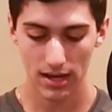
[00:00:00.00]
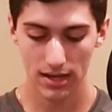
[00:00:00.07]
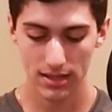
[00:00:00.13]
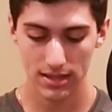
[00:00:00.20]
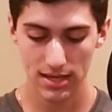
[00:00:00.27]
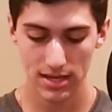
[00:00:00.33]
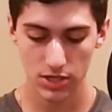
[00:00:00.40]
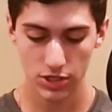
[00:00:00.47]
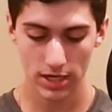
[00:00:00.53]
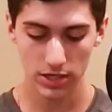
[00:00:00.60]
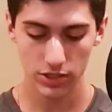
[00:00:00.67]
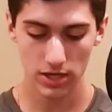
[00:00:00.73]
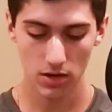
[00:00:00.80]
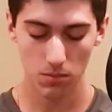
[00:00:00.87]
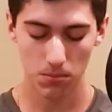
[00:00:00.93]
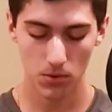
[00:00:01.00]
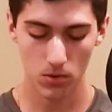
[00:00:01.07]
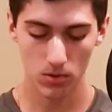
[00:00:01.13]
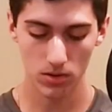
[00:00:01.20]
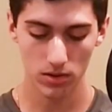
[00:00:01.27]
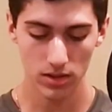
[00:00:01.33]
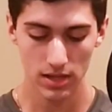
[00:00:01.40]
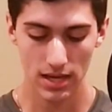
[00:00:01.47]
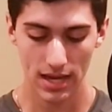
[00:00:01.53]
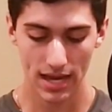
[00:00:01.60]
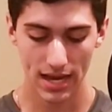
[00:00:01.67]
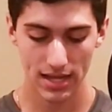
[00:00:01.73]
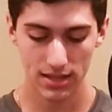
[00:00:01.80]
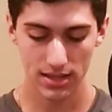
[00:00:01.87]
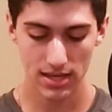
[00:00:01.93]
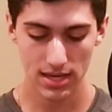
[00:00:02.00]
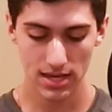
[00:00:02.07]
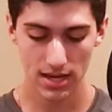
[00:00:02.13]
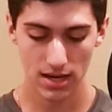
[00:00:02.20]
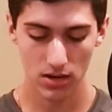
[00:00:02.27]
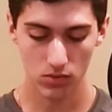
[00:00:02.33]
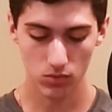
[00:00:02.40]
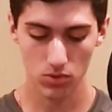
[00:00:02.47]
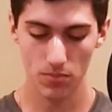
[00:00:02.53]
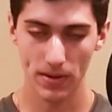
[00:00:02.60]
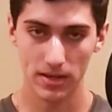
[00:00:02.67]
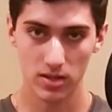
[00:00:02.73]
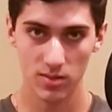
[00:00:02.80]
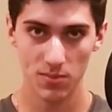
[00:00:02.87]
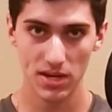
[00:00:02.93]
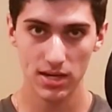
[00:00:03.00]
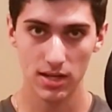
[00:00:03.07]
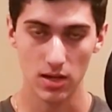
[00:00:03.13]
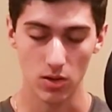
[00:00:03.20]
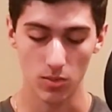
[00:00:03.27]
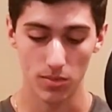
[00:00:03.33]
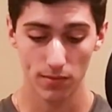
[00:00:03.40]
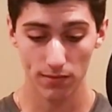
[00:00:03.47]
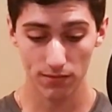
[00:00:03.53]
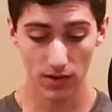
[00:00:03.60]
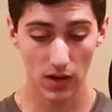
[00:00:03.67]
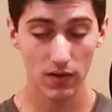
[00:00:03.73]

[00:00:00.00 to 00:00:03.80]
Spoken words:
The Shank Pearl and the Rubik's Speed Cube.